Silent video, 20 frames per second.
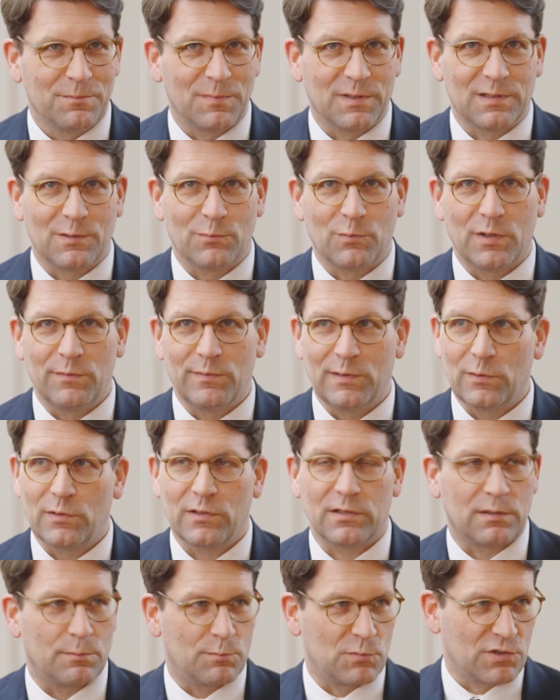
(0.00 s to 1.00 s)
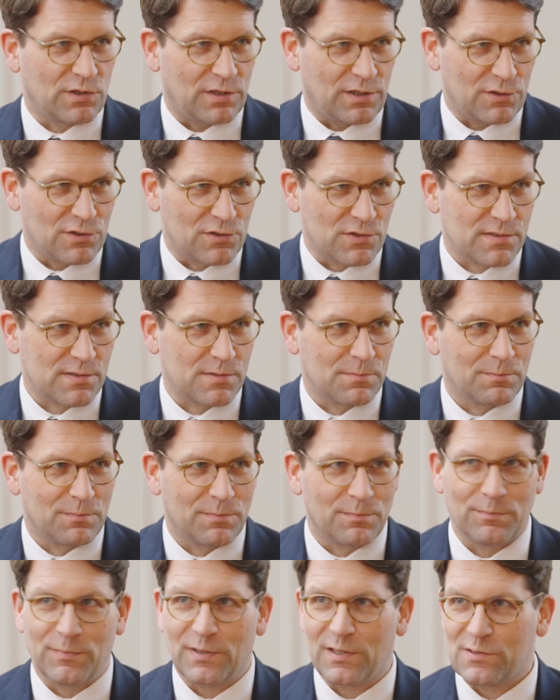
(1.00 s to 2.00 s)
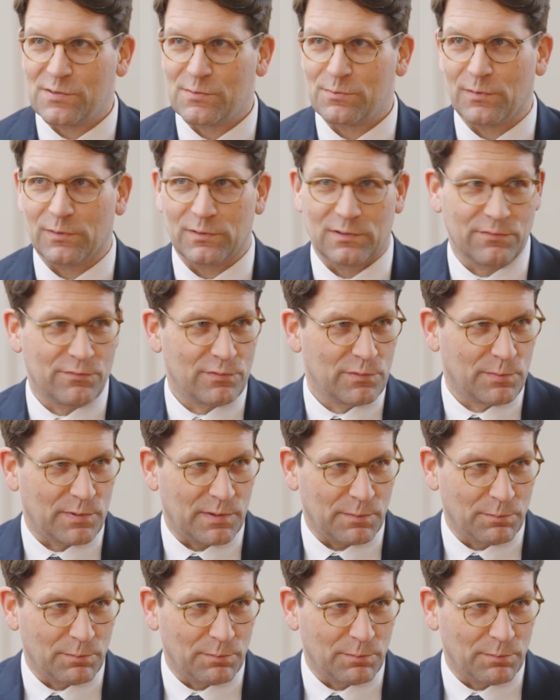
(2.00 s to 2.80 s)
but the way we look at them changes, because we are different